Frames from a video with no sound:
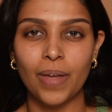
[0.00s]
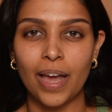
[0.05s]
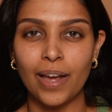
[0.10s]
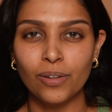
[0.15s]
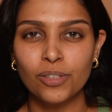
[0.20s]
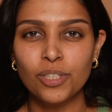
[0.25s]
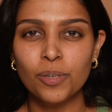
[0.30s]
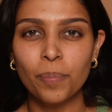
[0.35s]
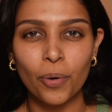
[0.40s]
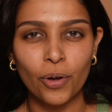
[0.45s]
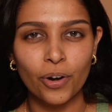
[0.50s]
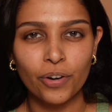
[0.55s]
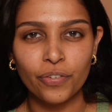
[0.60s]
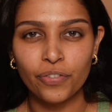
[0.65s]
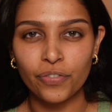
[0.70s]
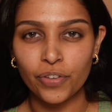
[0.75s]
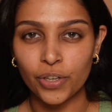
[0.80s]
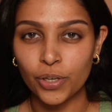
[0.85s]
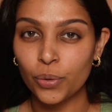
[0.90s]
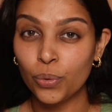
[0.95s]
I also bought a
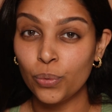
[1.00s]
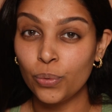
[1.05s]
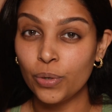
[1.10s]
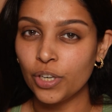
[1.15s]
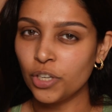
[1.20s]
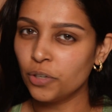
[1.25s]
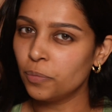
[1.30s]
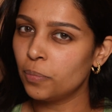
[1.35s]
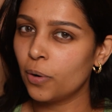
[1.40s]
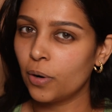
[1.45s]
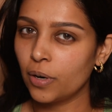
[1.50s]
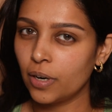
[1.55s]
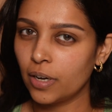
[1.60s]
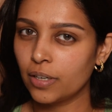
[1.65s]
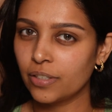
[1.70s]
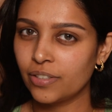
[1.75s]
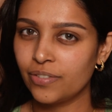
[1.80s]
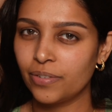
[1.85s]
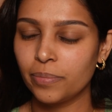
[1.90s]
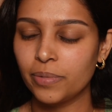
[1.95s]
few new
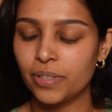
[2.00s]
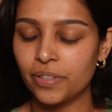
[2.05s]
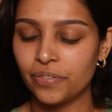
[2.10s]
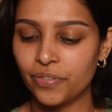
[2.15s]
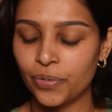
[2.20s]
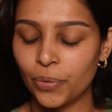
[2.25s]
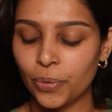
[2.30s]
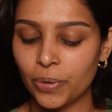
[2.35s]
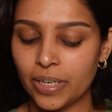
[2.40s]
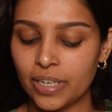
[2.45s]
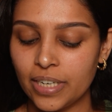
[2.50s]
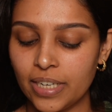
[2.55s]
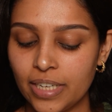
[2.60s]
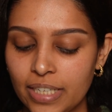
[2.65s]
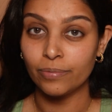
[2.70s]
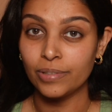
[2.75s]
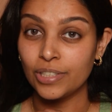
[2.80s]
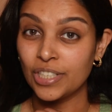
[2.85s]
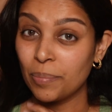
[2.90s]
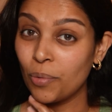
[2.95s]
products from Sephora,
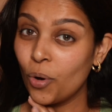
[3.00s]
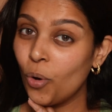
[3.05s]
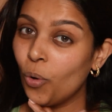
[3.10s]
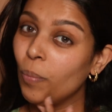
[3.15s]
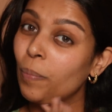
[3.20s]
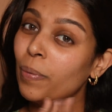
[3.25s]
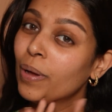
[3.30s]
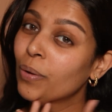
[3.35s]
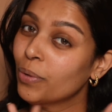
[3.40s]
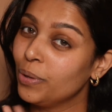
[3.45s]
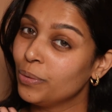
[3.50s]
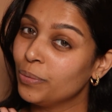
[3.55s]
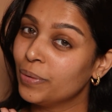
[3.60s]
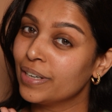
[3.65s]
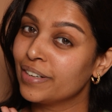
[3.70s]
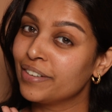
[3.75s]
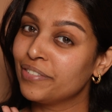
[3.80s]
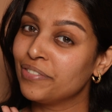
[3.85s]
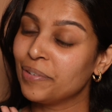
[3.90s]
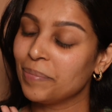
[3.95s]
which I'm hoping will
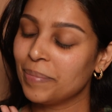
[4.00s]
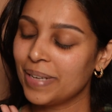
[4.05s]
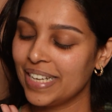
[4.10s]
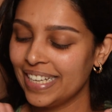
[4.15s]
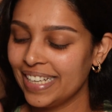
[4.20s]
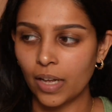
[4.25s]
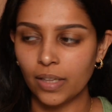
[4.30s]
work for me.